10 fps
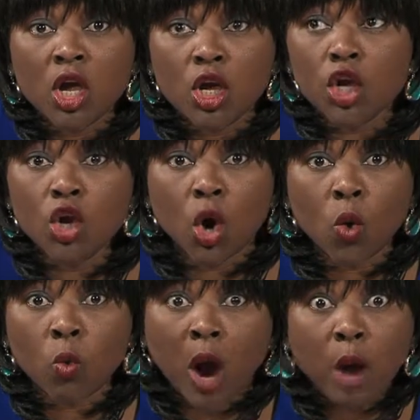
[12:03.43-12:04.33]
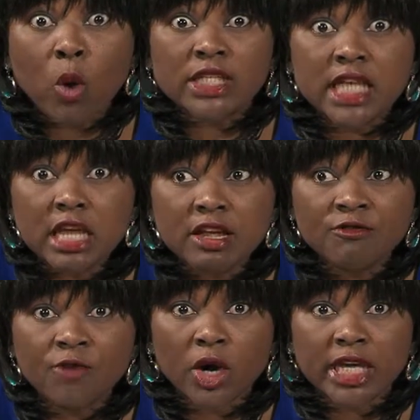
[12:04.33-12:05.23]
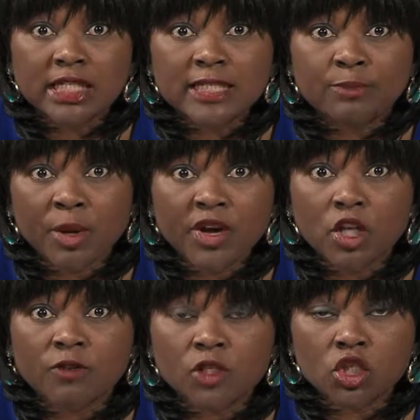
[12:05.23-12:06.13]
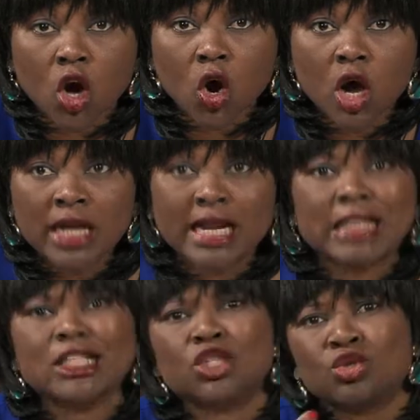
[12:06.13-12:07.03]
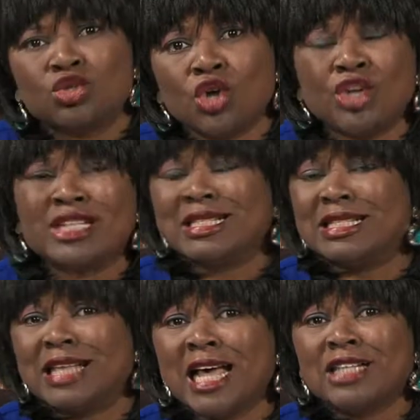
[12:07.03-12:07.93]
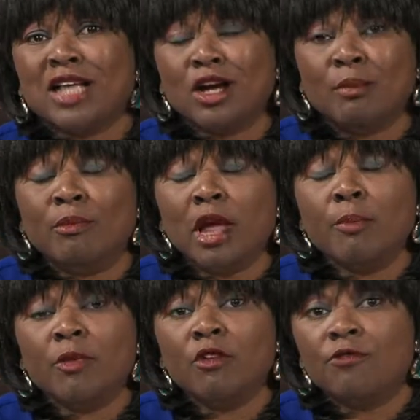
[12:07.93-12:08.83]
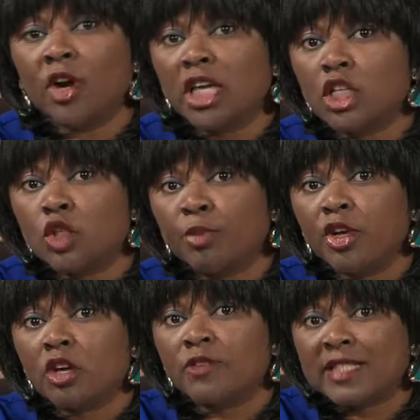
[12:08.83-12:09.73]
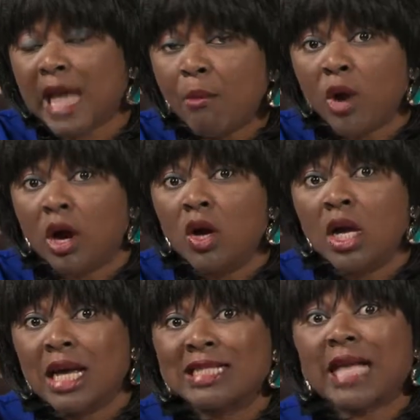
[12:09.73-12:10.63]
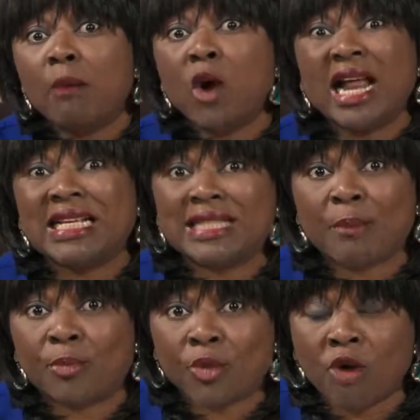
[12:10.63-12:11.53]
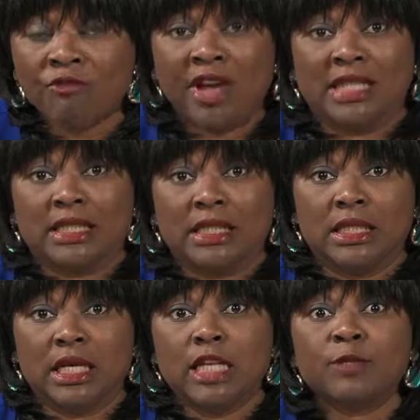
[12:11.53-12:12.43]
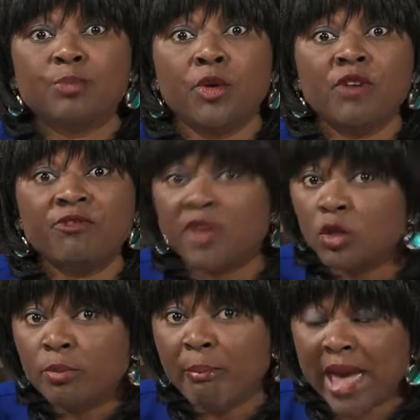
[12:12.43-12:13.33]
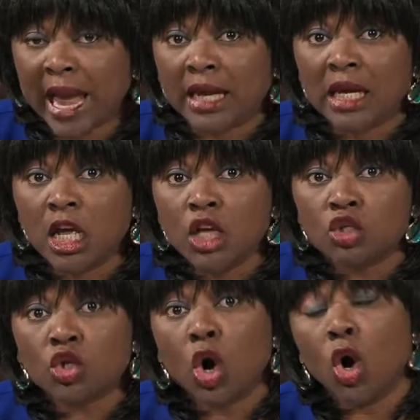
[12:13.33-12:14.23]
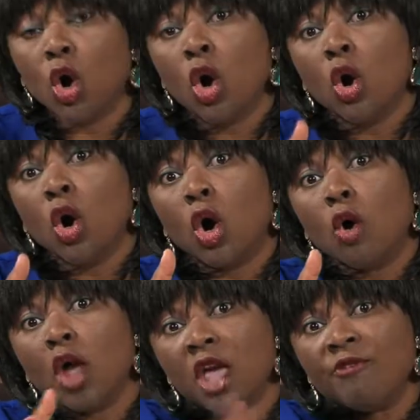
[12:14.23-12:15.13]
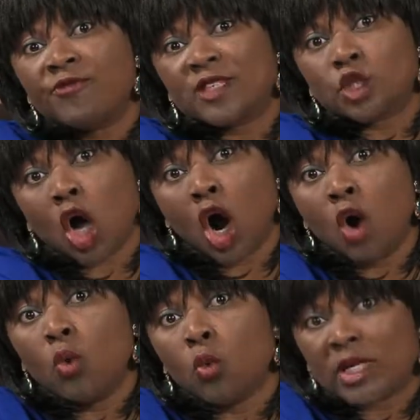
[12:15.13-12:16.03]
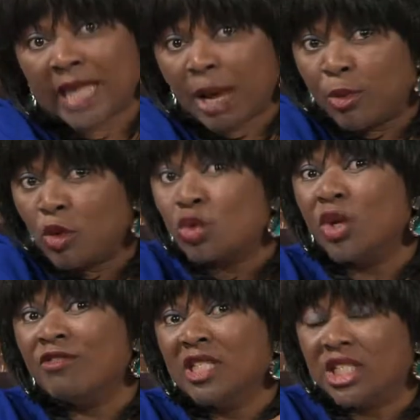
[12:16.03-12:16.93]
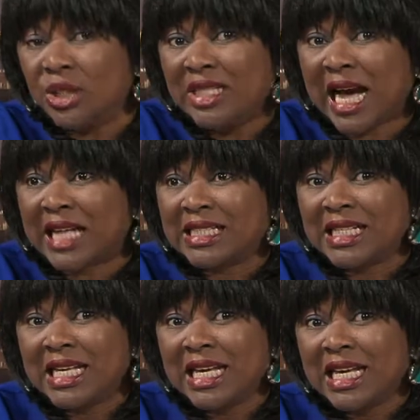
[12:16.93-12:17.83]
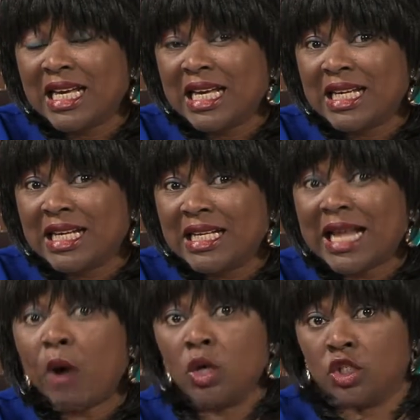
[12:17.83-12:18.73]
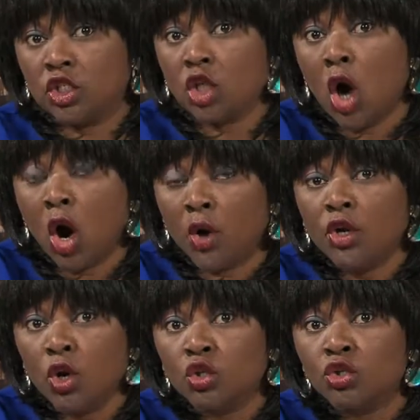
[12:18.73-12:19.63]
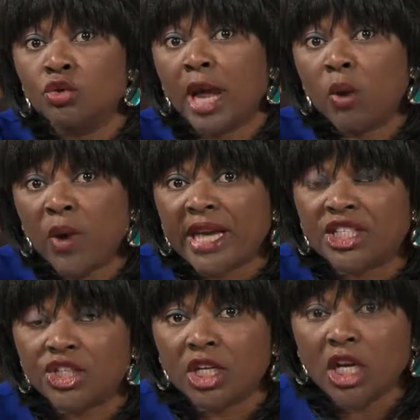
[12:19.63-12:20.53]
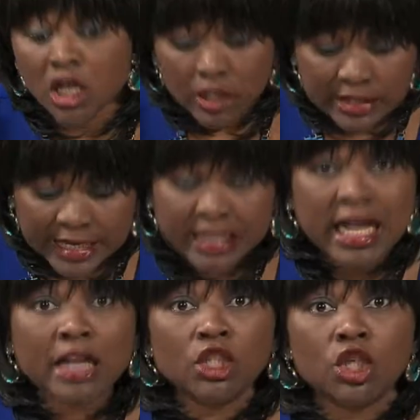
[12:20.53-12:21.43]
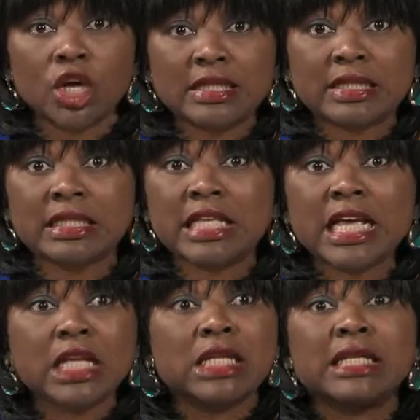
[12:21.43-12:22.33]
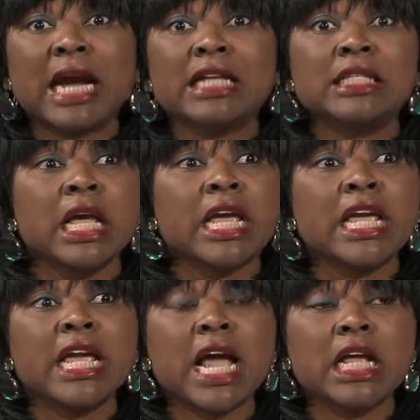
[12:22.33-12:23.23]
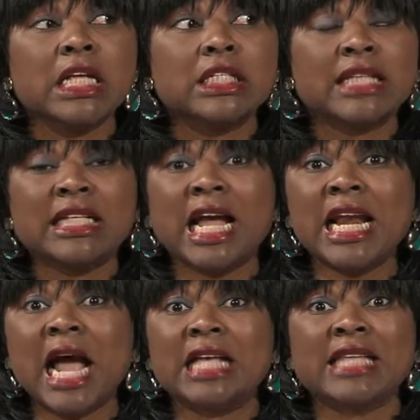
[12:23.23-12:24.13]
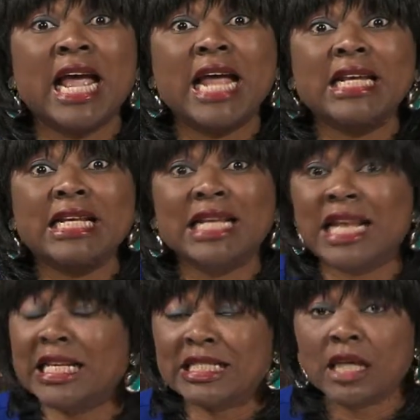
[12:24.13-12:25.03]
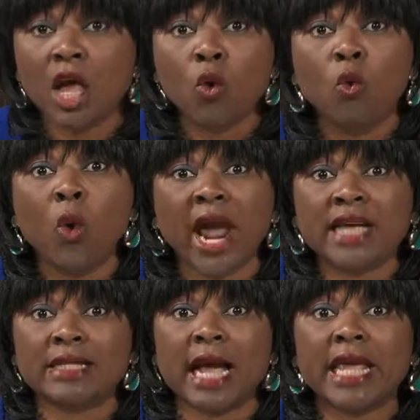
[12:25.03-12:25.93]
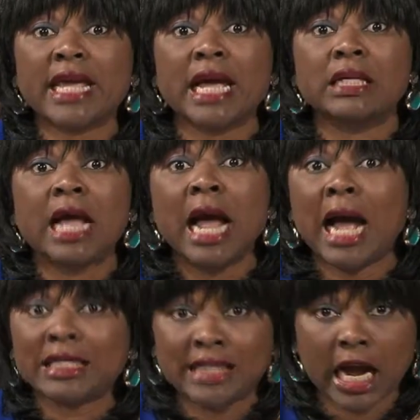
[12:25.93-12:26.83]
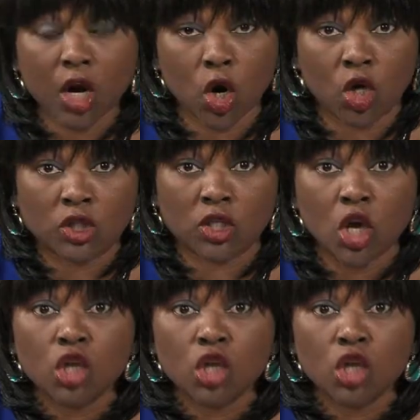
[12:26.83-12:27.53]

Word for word: You know, why was he invoking the spirit of Saul? That is to show you this is um, um, invoking the spirit of Samuel. Samuel is a prophet, a spirit-filled man. So if Saul was able to even do that, that was Saul, you know, through a witch. Satan does this. There is he Satan has endless ways that he can attack us.